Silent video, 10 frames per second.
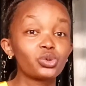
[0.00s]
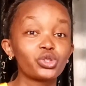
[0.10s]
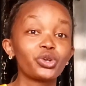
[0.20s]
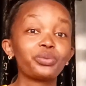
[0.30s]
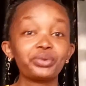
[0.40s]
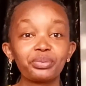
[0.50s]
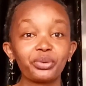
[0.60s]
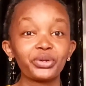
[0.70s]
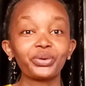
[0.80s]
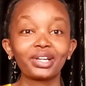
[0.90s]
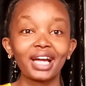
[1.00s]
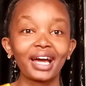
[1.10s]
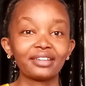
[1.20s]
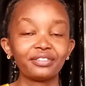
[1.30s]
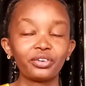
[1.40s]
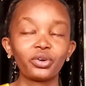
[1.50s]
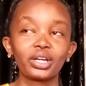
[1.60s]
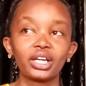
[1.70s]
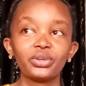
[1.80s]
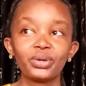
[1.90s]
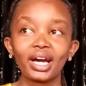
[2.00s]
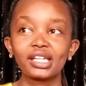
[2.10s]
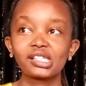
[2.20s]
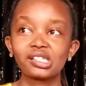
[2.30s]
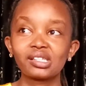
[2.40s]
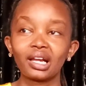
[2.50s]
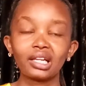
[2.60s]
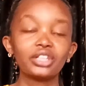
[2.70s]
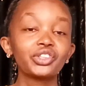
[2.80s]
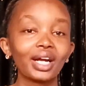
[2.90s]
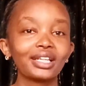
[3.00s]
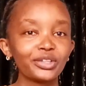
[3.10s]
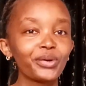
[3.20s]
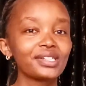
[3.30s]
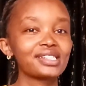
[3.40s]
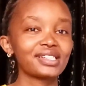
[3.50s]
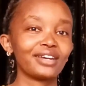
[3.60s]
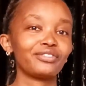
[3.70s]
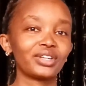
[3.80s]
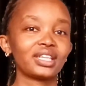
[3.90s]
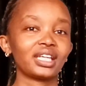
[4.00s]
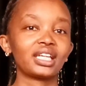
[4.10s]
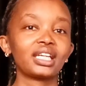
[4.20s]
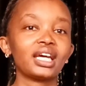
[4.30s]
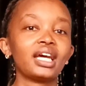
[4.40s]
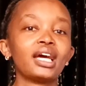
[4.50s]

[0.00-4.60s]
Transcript: show people your life. Okay, you guys literally don't see everything,